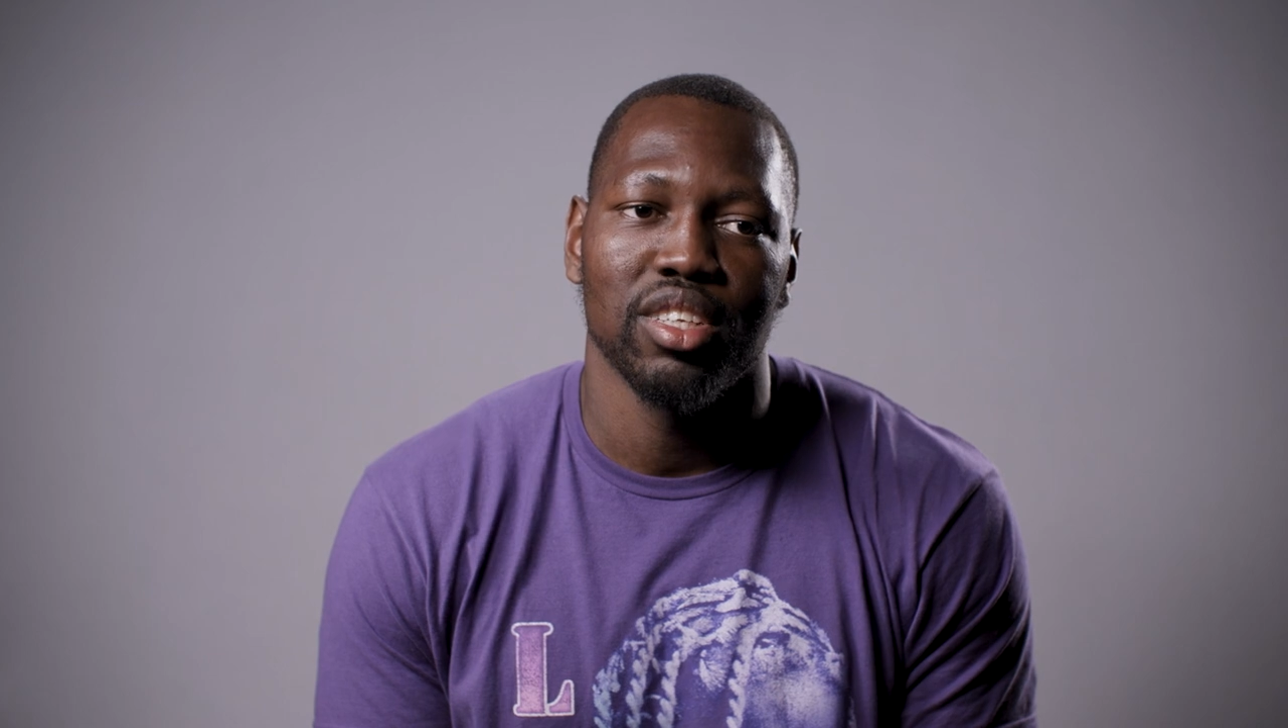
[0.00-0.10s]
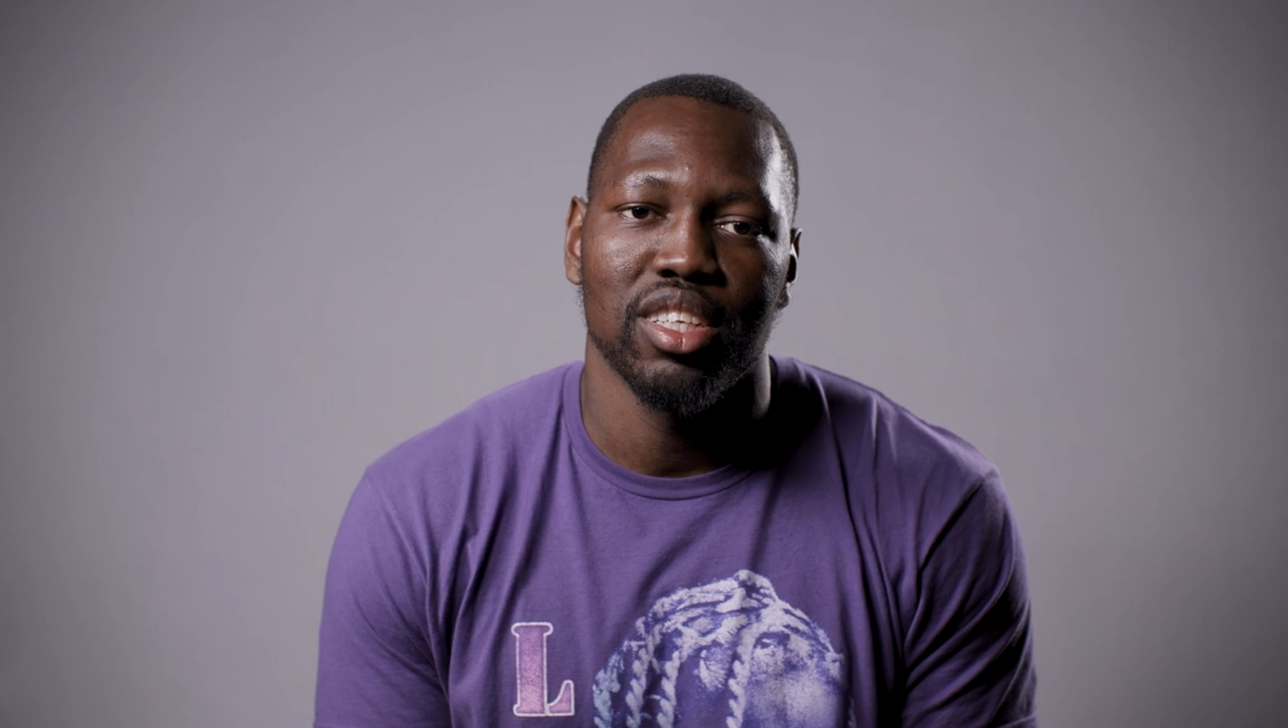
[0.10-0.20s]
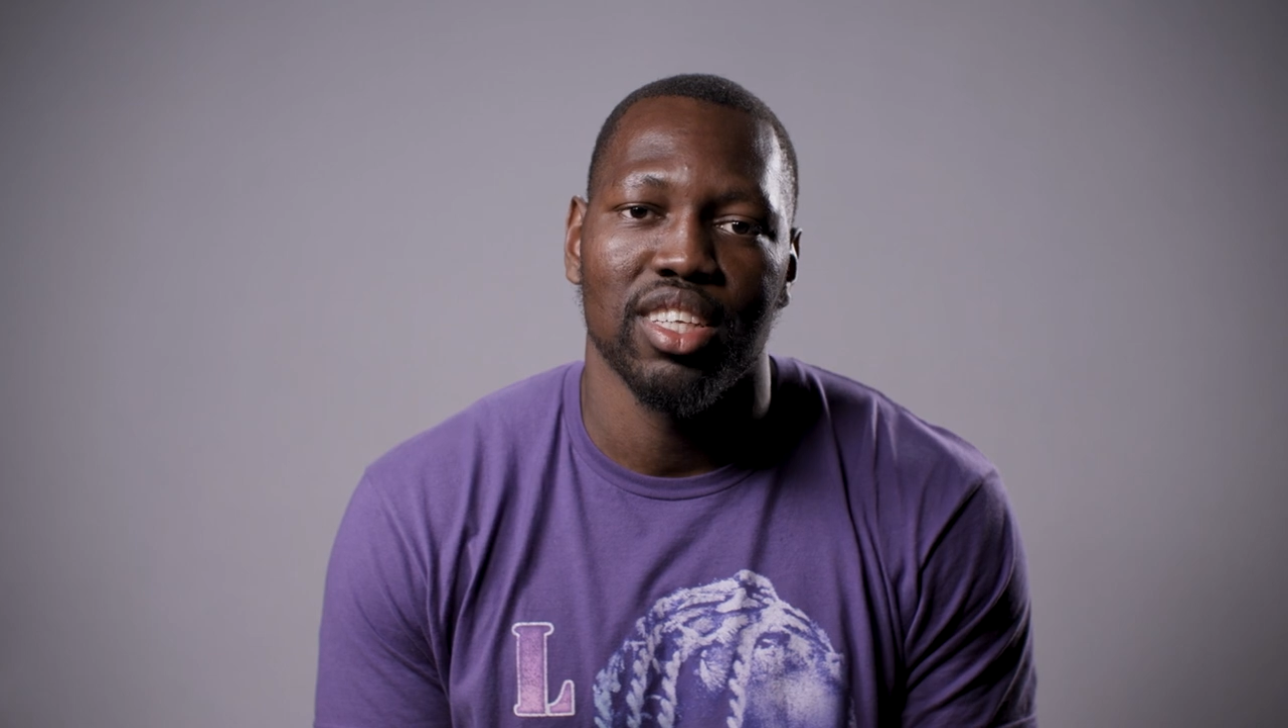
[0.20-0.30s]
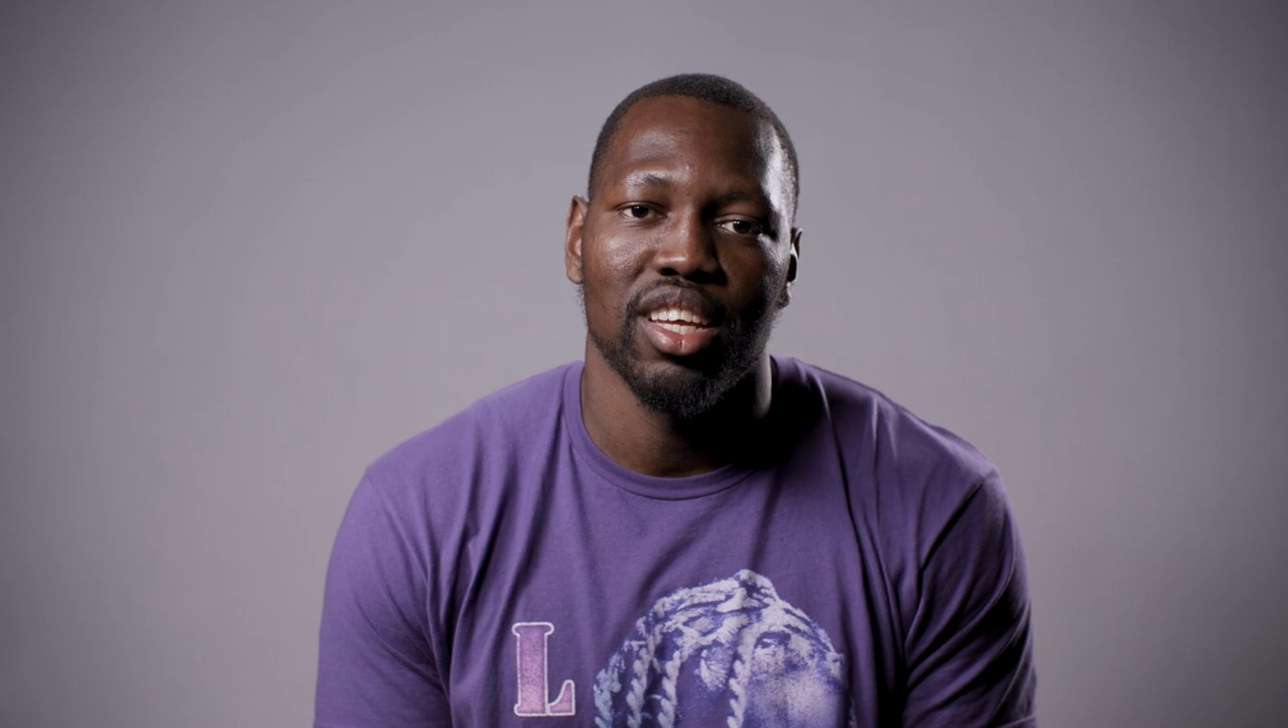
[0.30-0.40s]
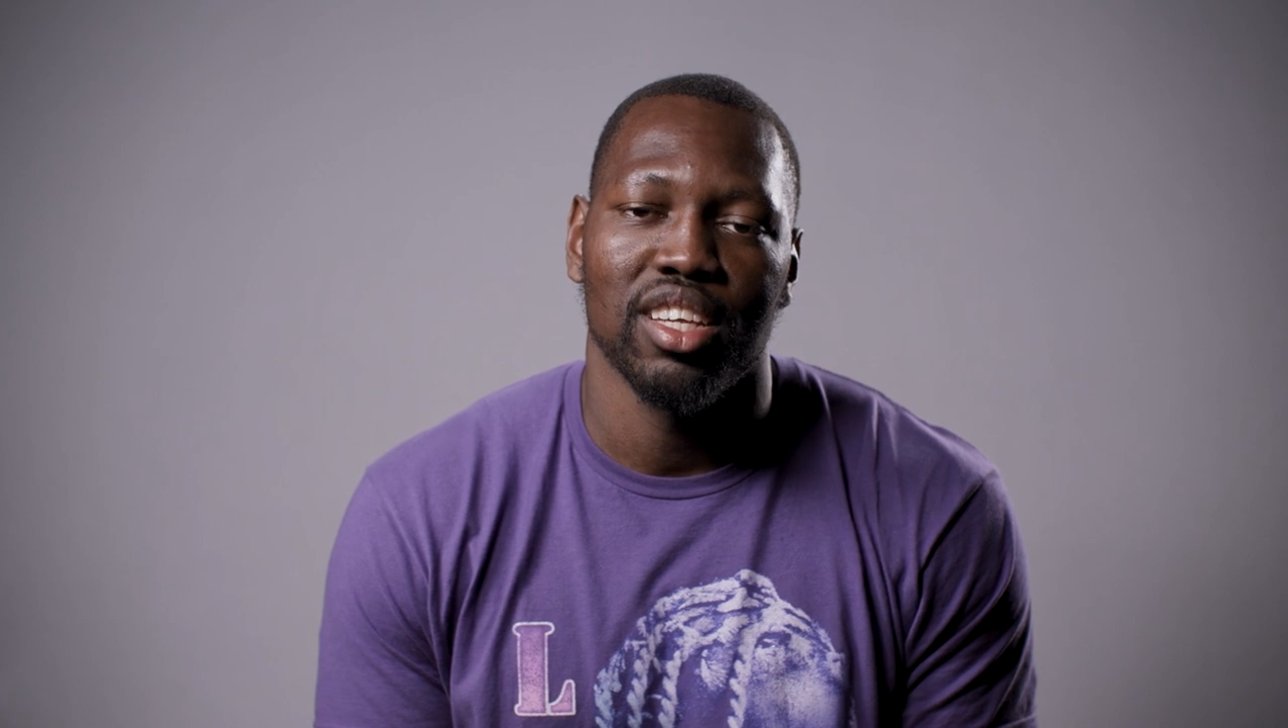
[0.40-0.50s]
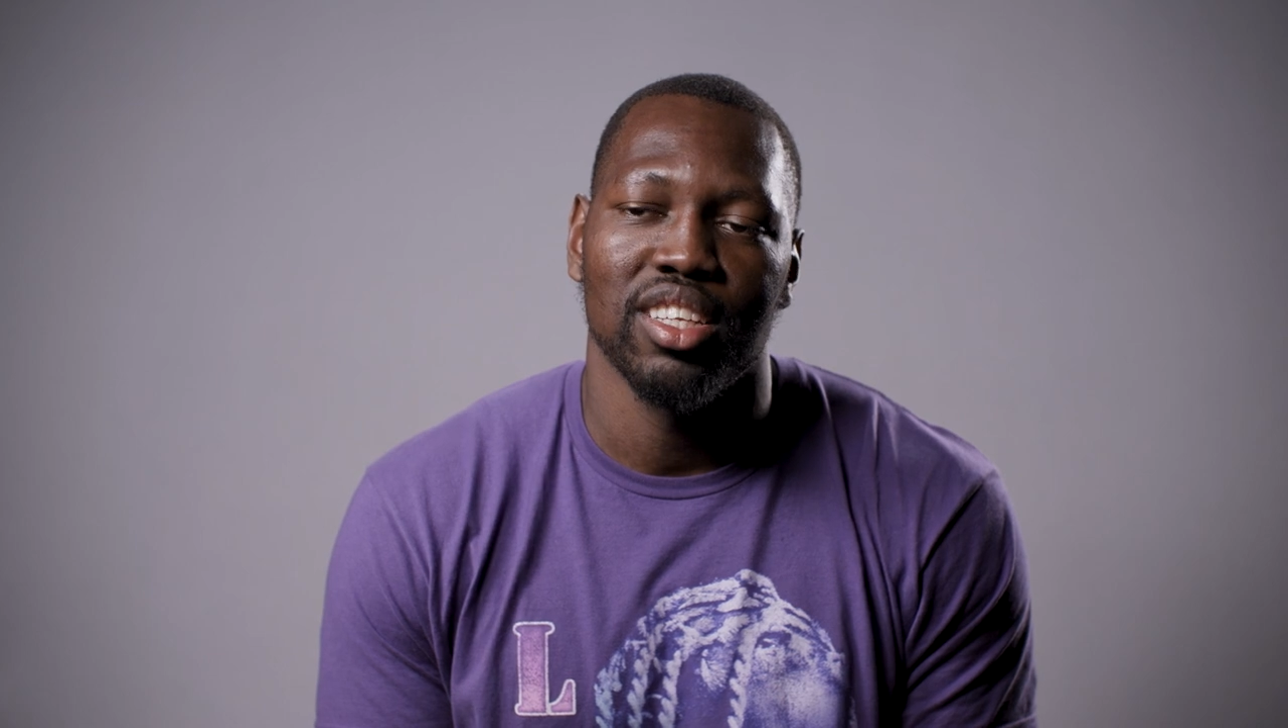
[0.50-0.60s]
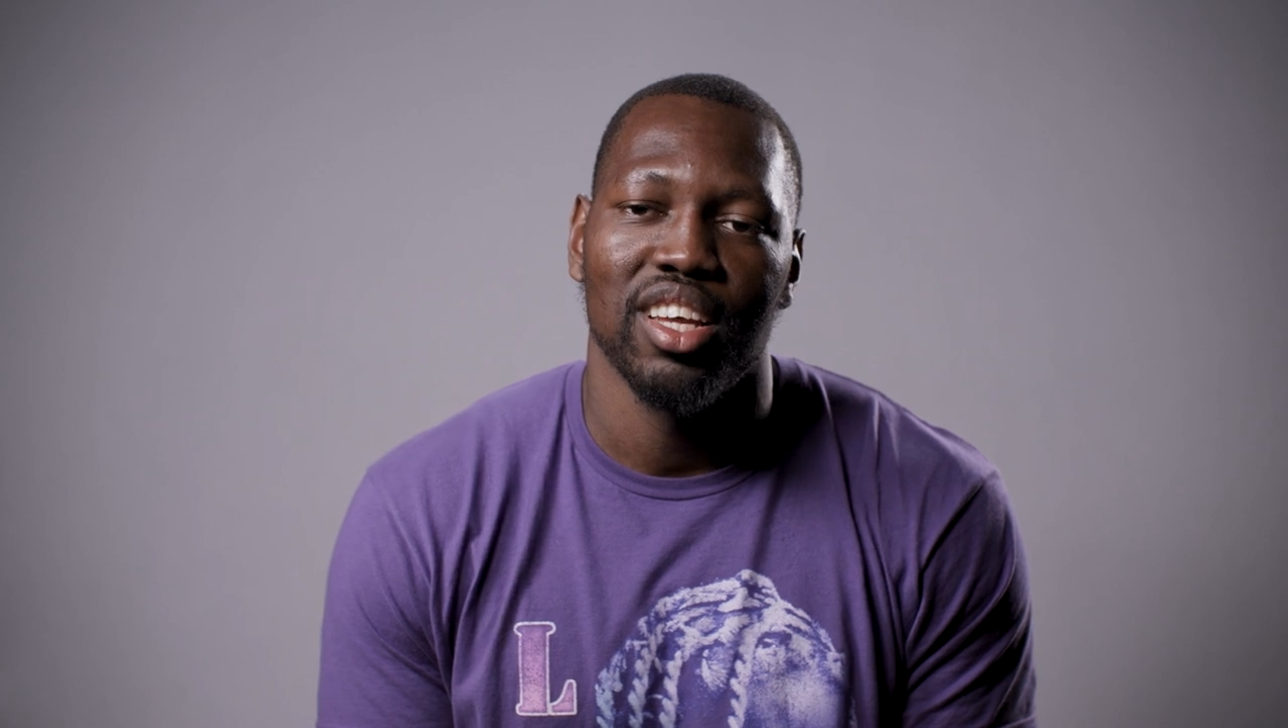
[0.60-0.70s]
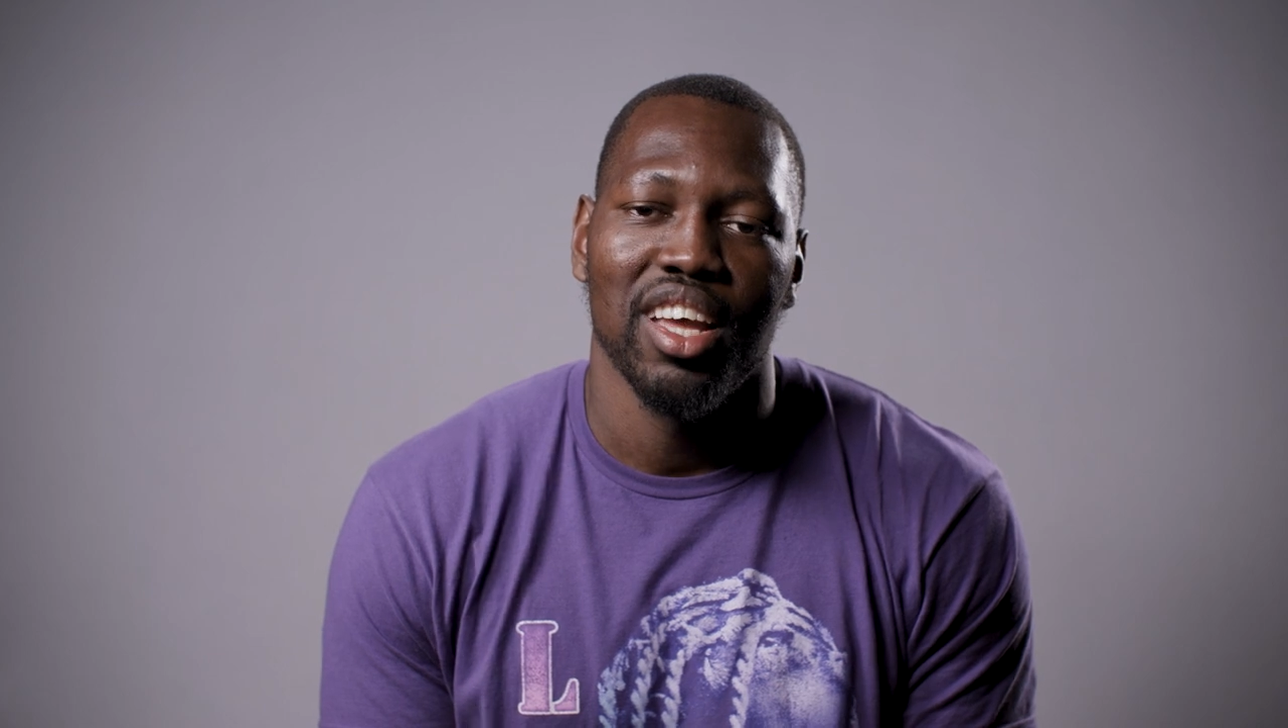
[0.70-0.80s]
it said